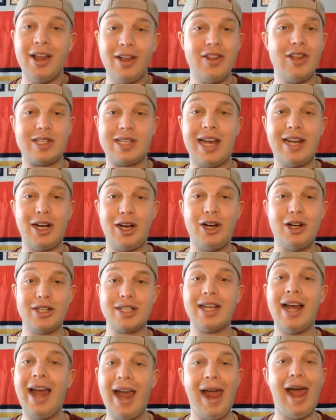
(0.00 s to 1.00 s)
the Senators
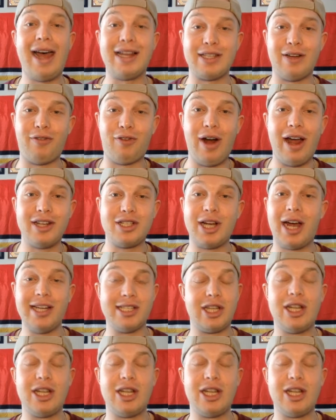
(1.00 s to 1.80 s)
as a franchise.